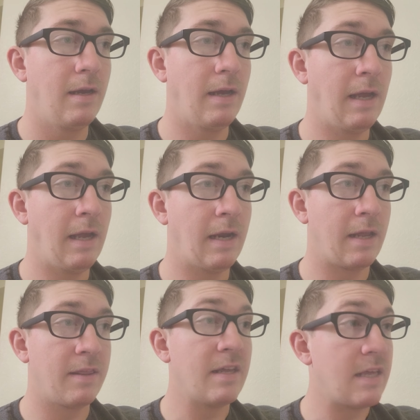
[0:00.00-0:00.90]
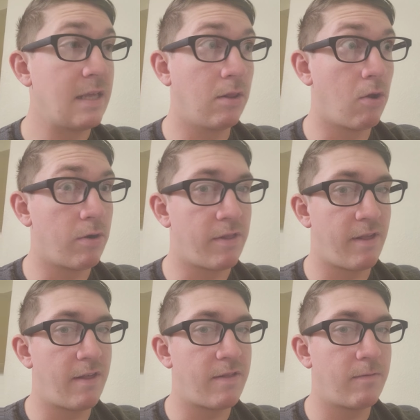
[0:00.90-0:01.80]
And I think he learned his
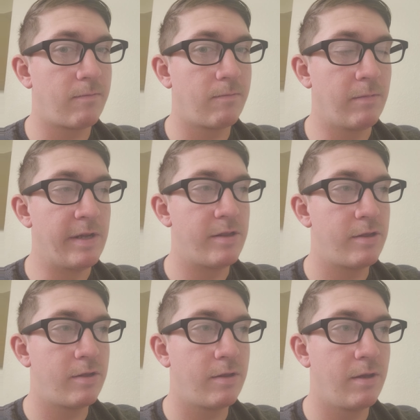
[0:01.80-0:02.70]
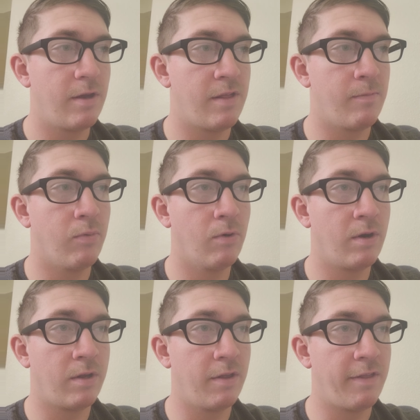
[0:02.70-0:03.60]
lesson, which is
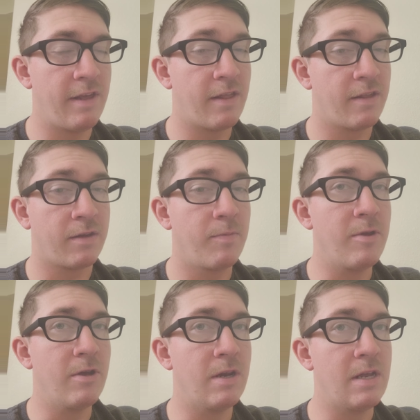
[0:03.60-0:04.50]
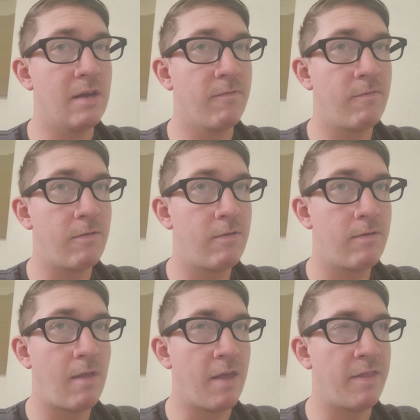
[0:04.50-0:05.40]
important because he has a community of,
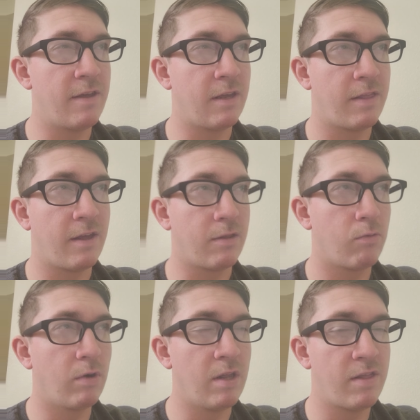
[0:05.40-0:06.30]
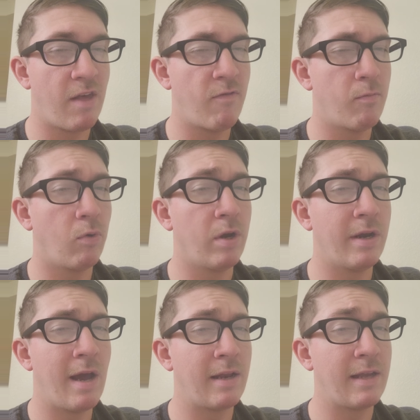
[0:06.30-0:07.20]
I think it's like
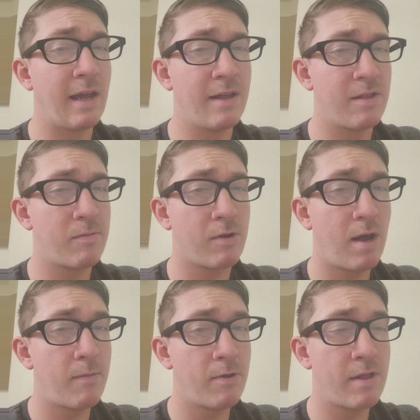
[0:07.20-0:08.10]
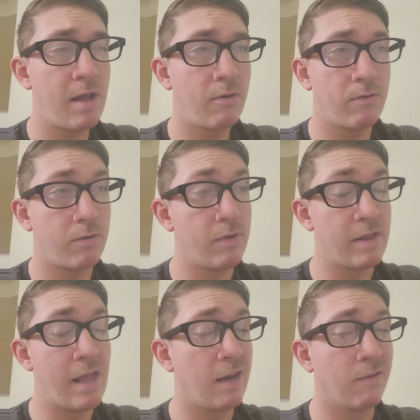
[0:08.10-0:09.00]
27.9K subscribers now. So he's
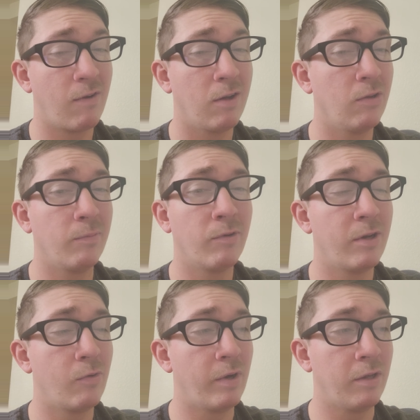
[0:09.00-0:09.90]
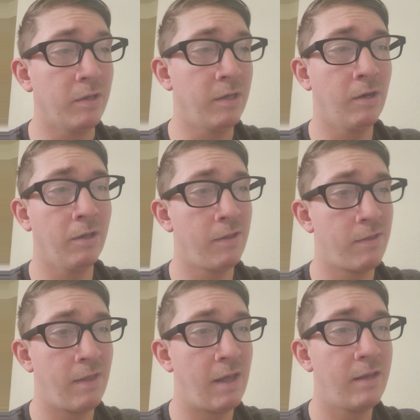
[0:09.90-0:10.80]
gaining following pretty quickly, all this
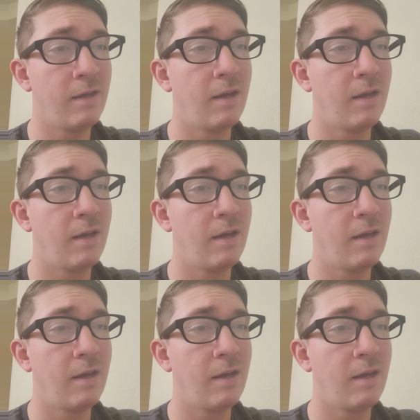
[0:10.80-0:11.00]
and that.